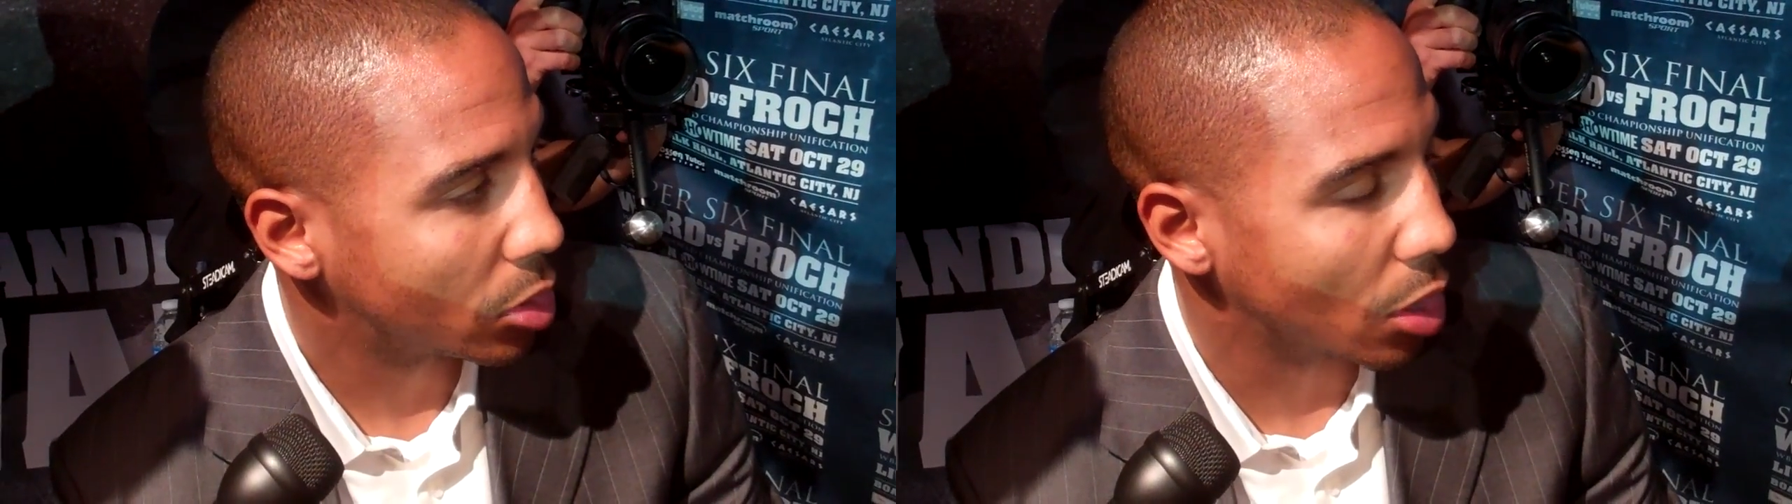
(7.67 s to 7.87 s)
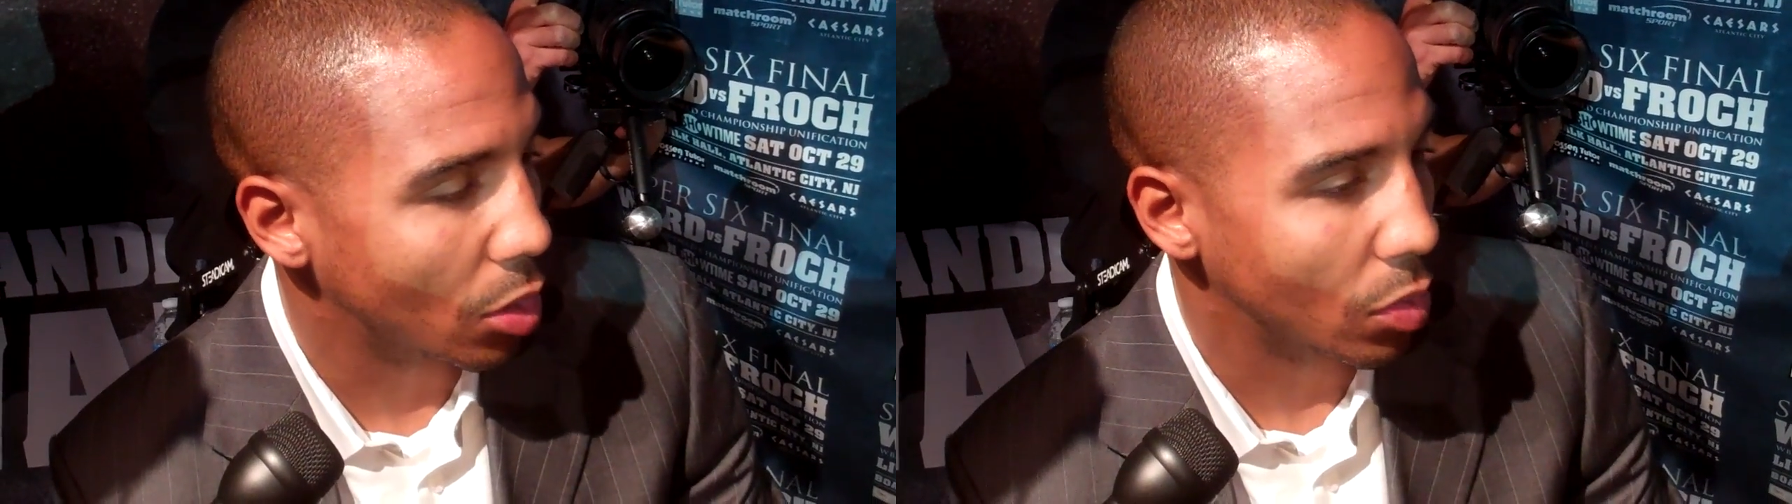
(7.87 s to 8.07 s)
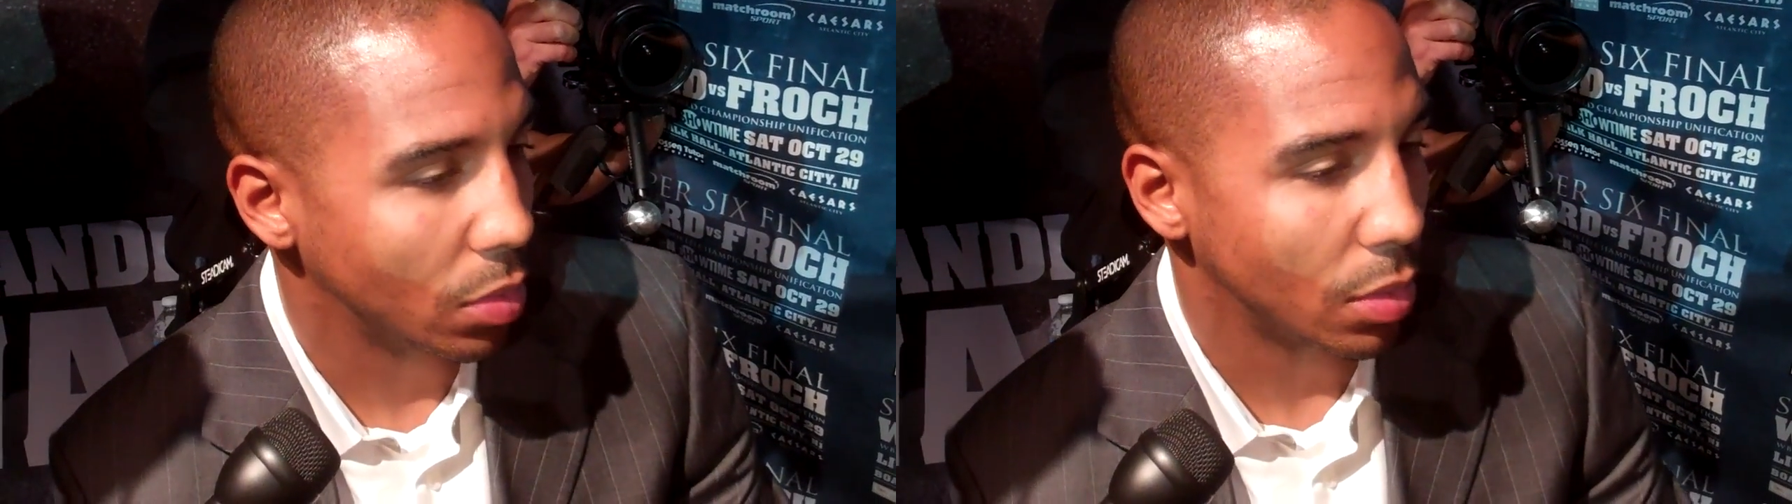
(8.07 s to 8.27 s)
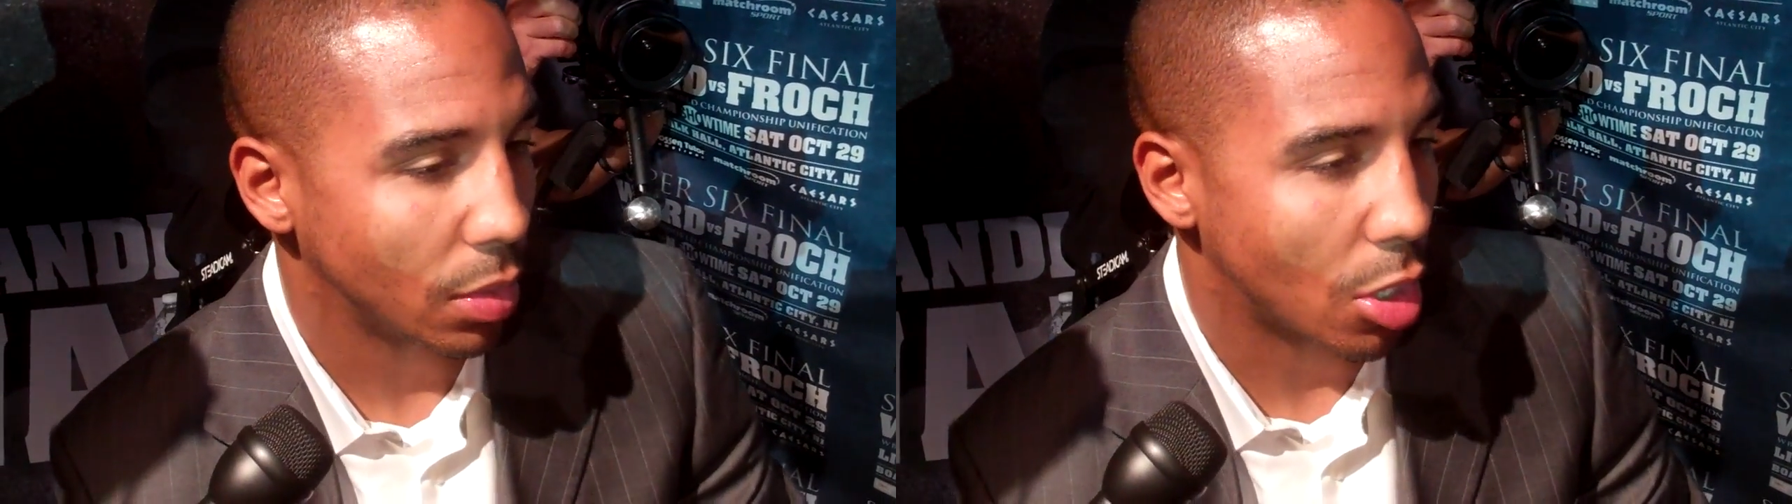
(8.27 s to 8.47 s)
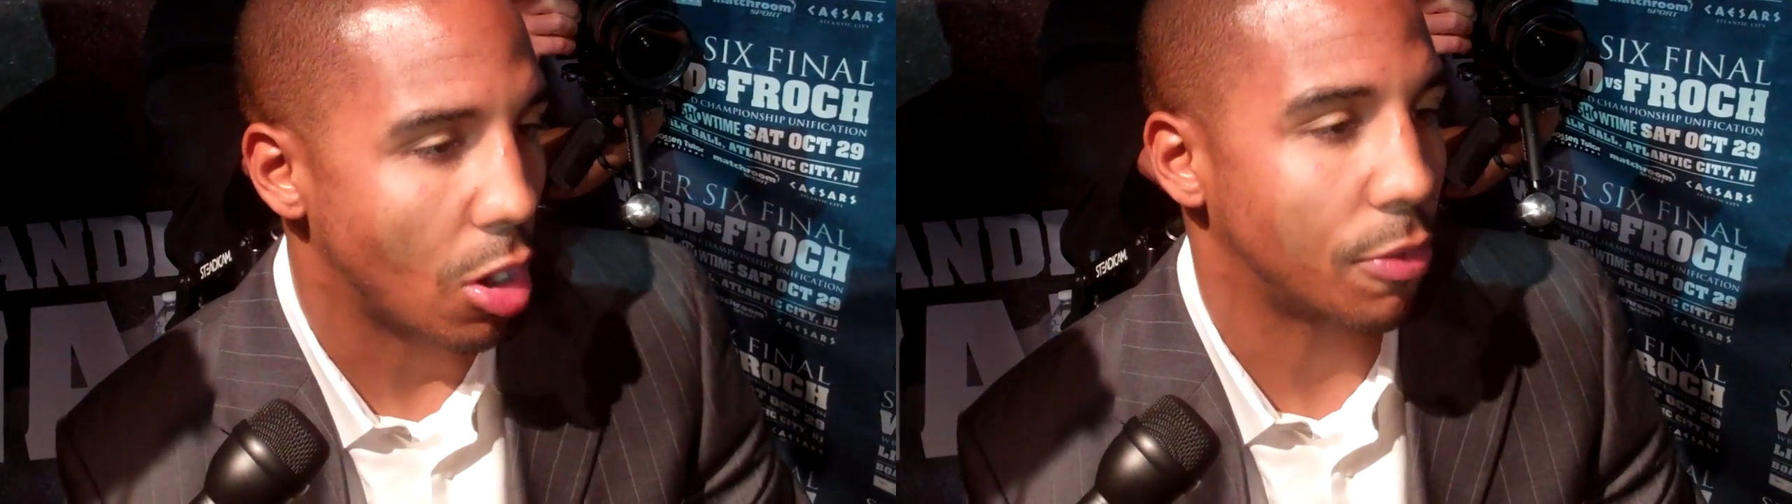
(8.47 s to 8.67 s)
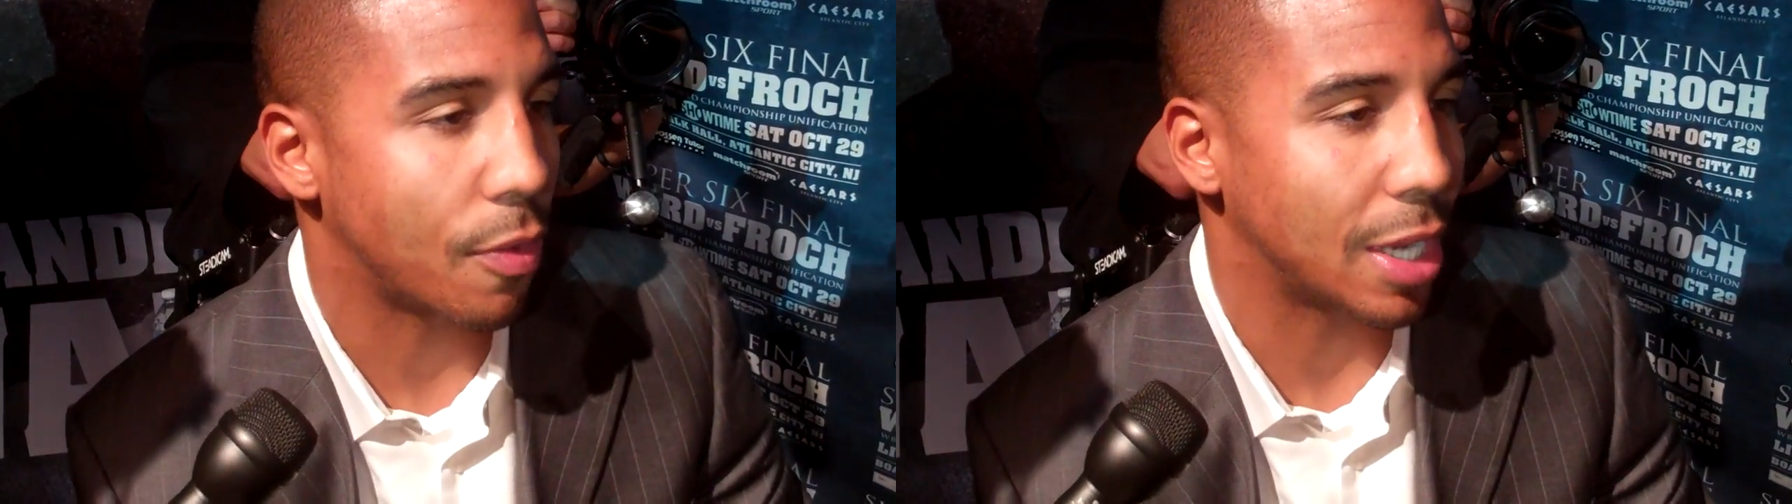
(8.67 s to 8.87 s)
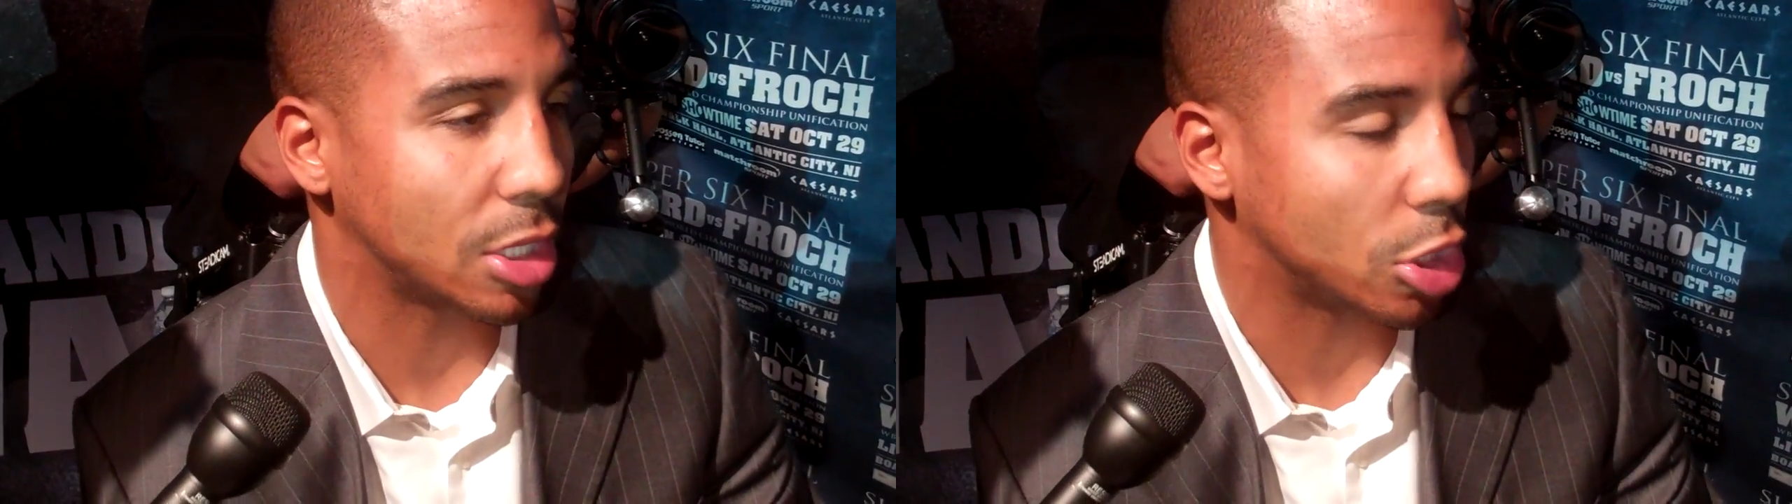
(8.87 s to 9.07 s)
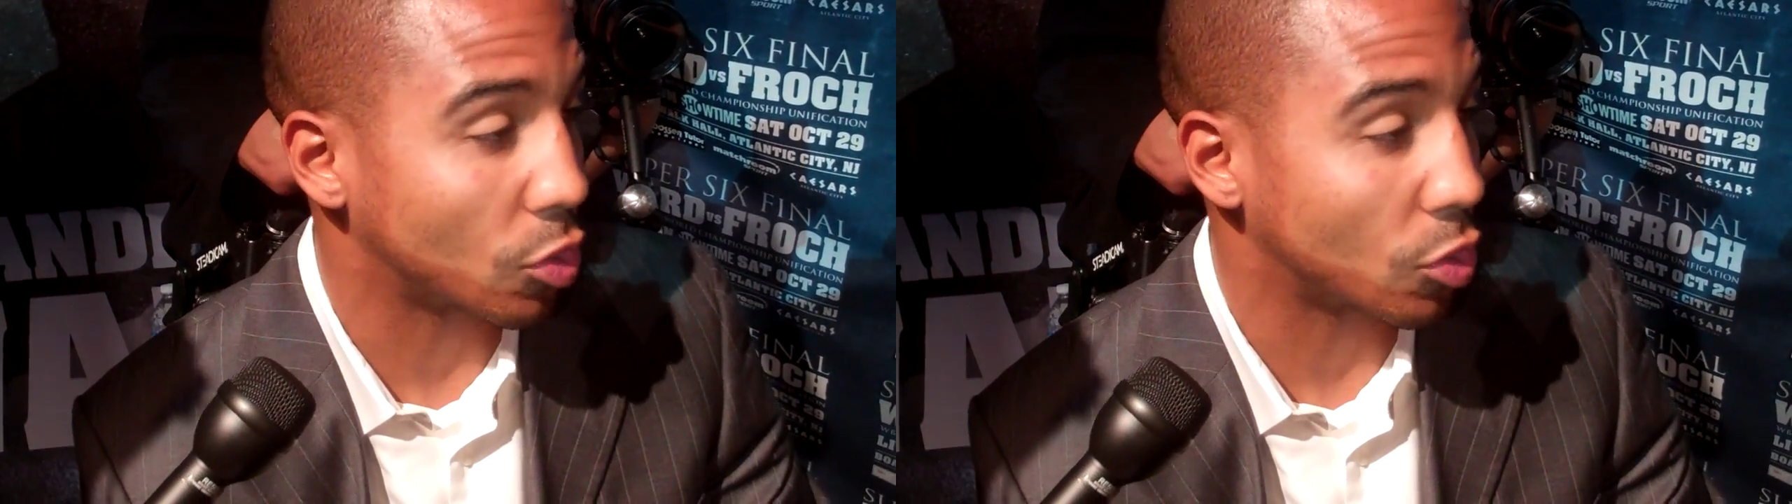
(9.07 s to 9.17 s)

So, Carl Froch's